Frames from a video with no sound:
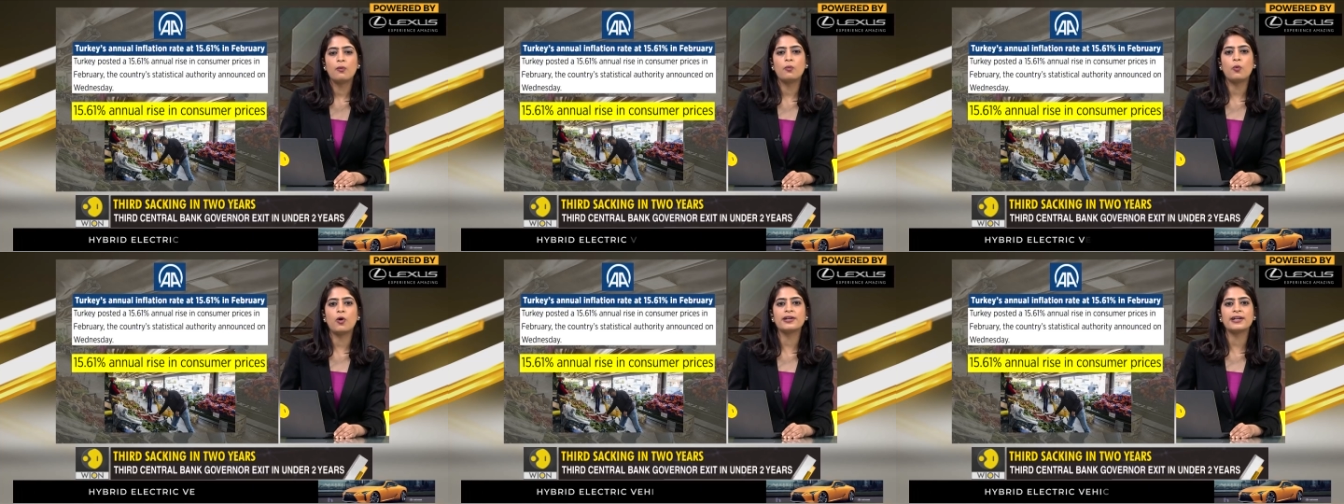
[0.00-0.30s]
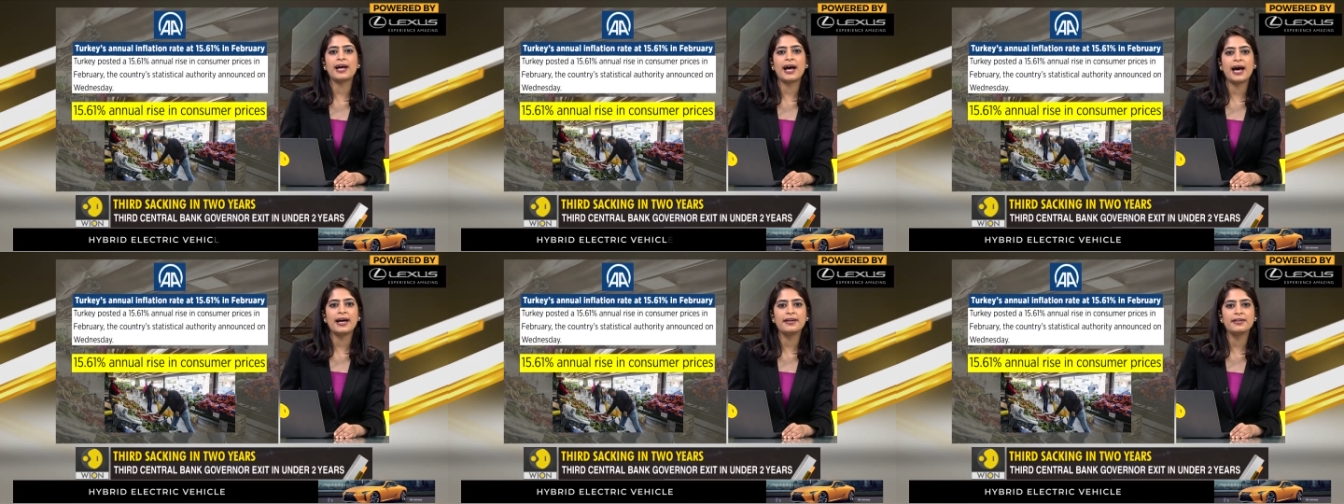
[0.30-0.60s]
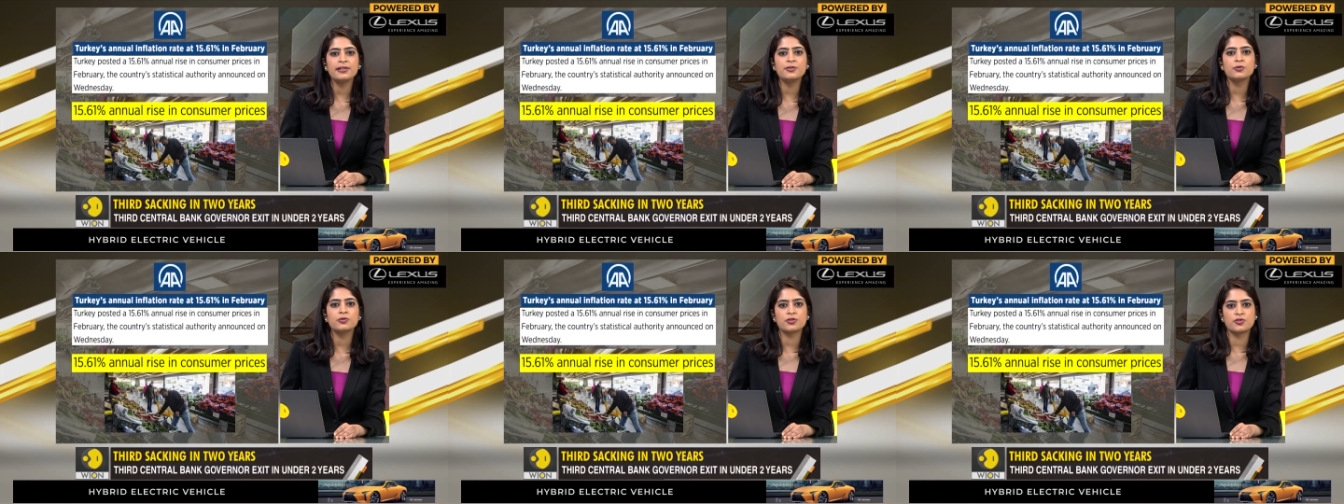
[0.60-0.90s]
What
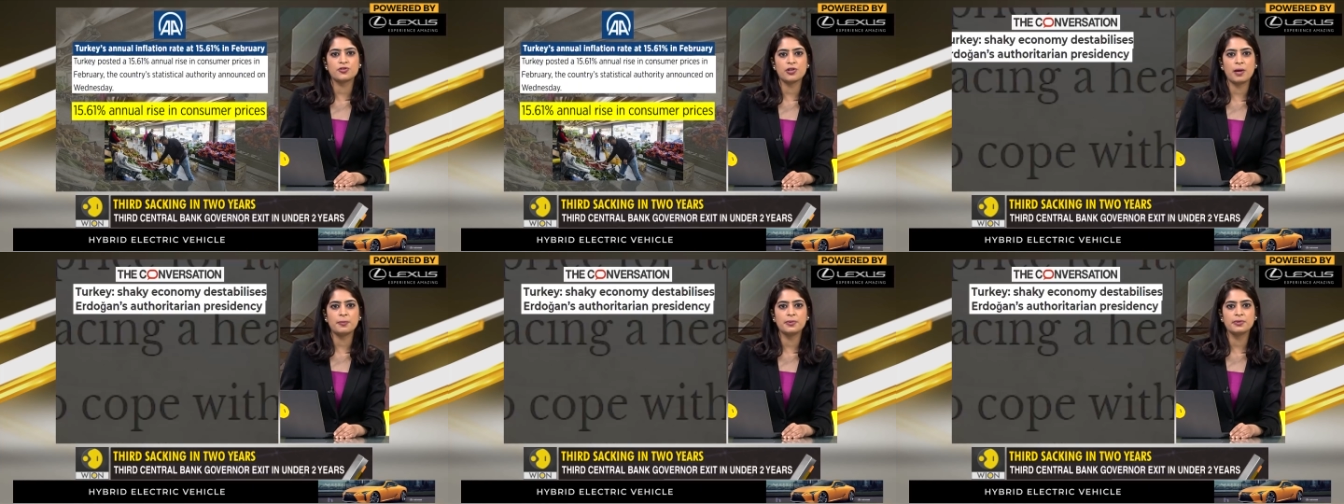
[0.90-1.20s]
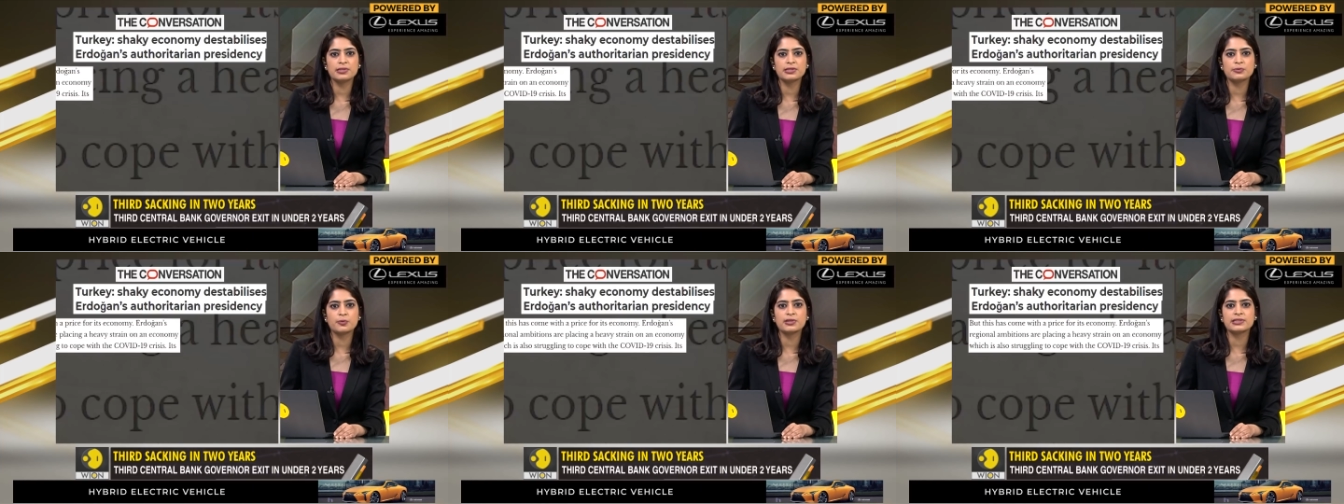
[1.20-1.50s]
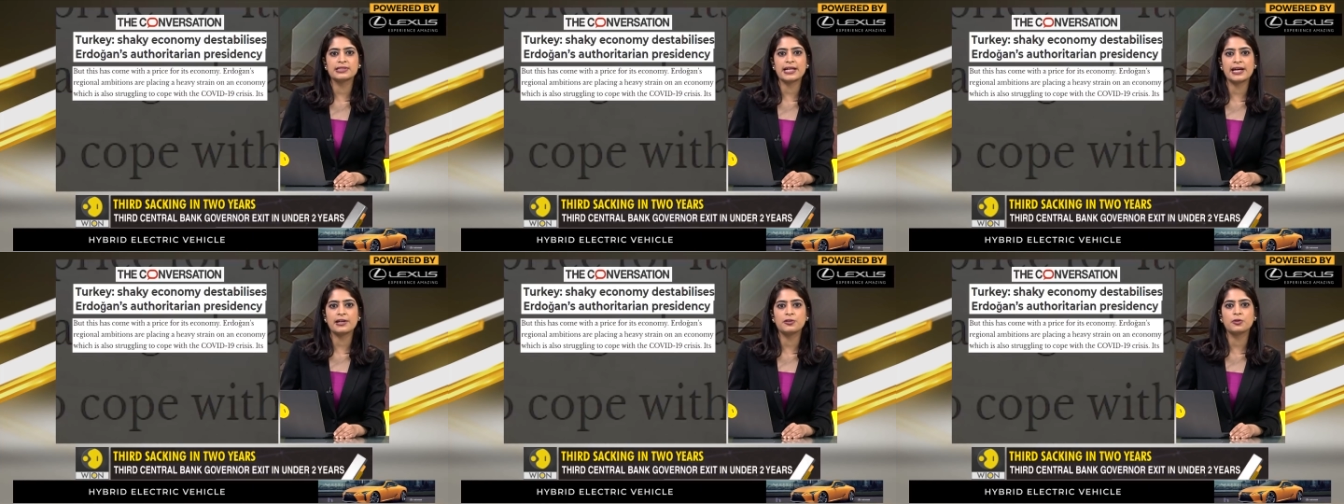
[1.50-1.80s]
added to the troubles
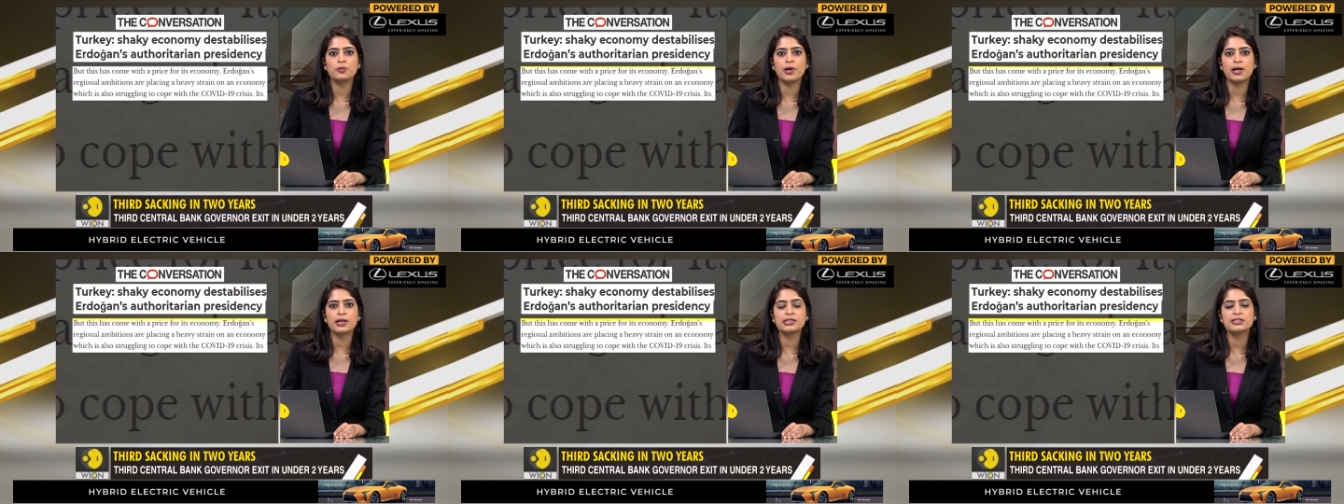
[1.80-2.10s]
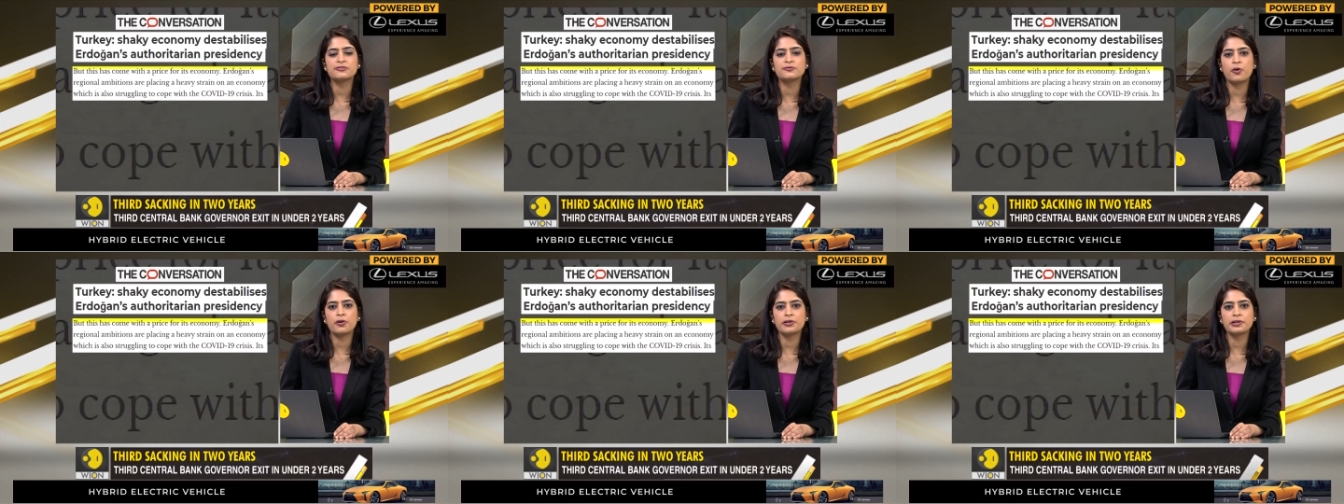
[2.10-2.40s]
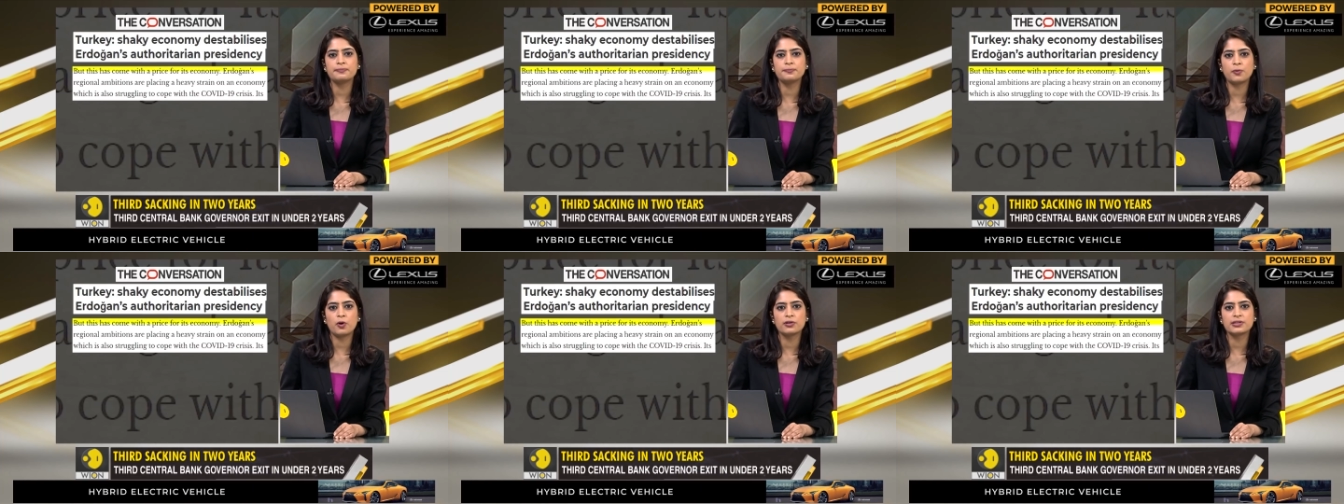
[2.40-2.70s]
was Erdogan's
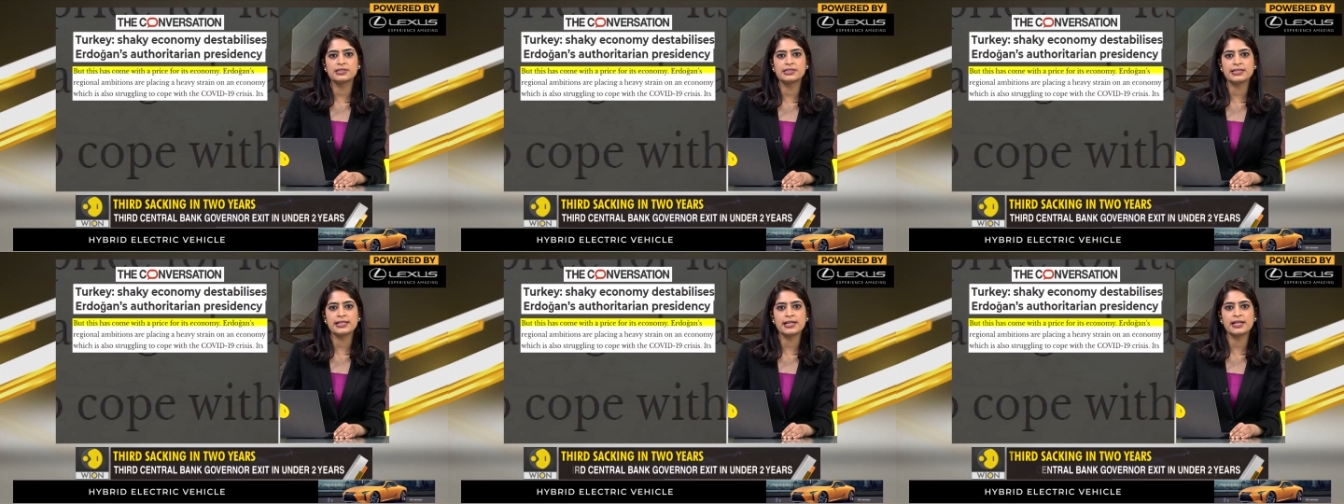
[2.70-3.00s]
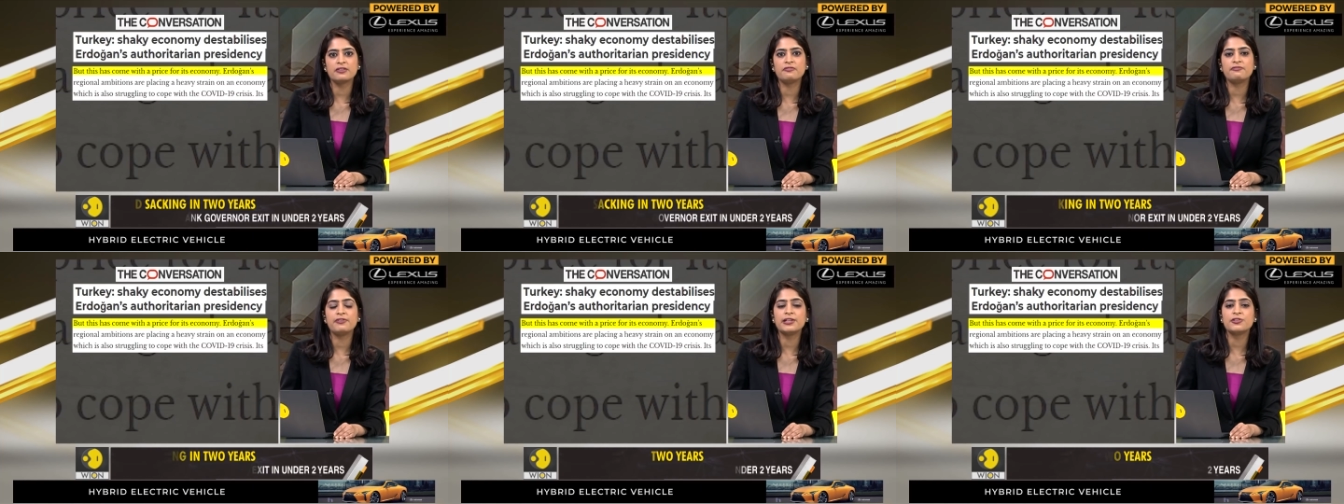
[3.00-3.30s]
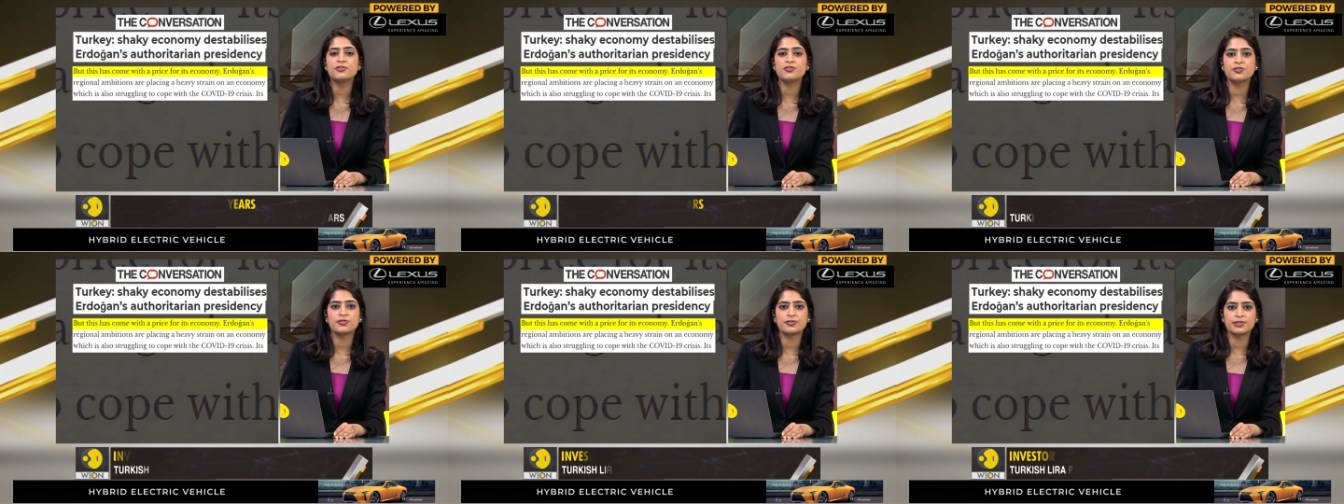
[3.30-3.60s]
foreign policy
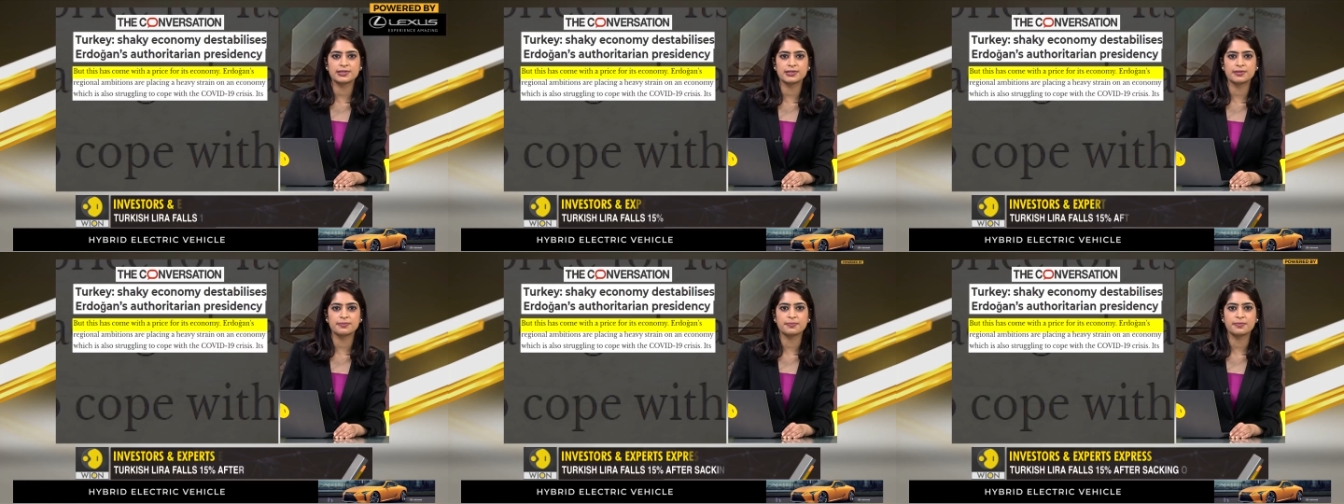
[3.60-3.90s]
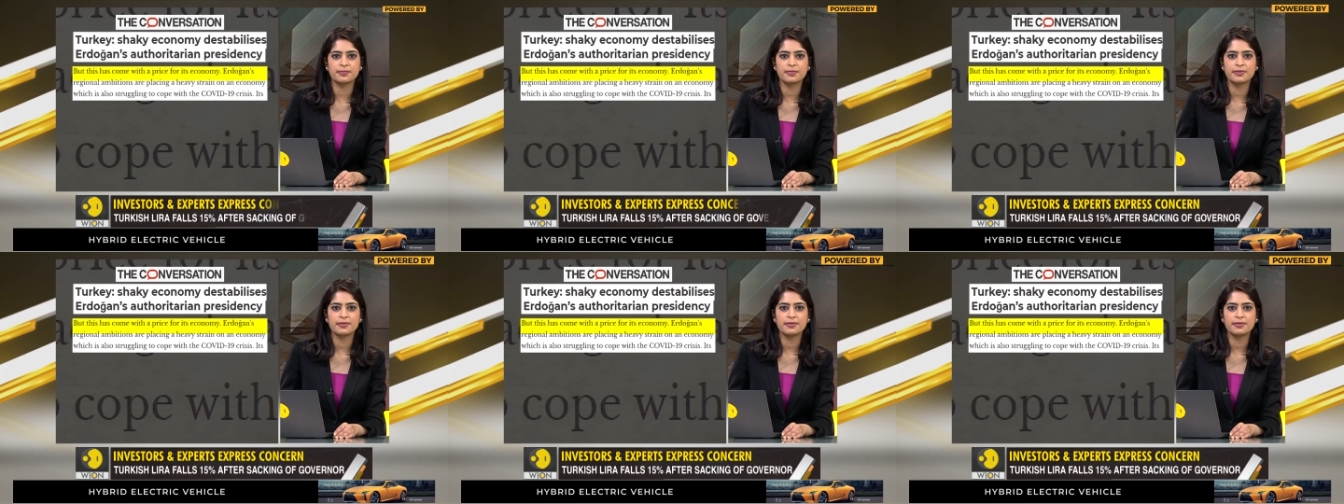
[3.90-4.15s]
adventurism.